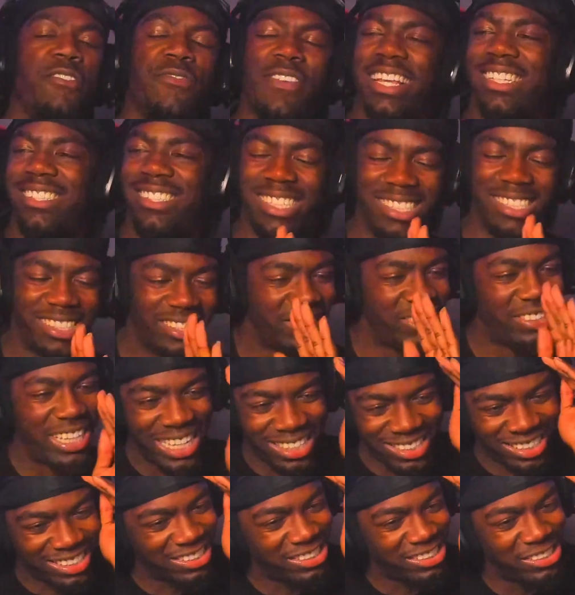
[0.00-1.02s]
It's just
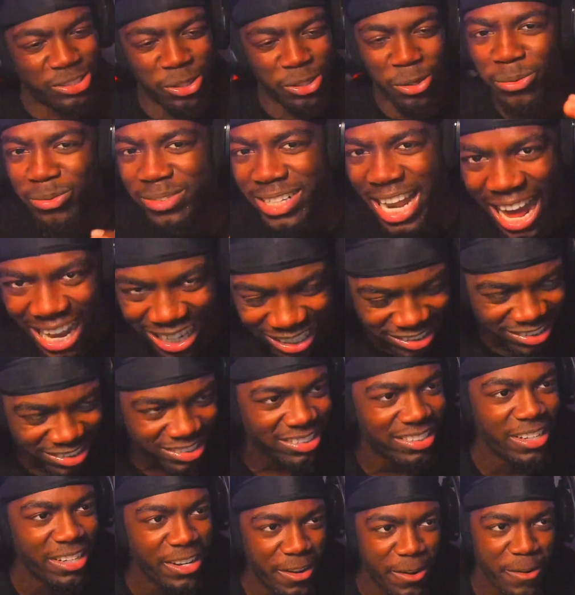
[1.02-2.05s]
that's just so nice.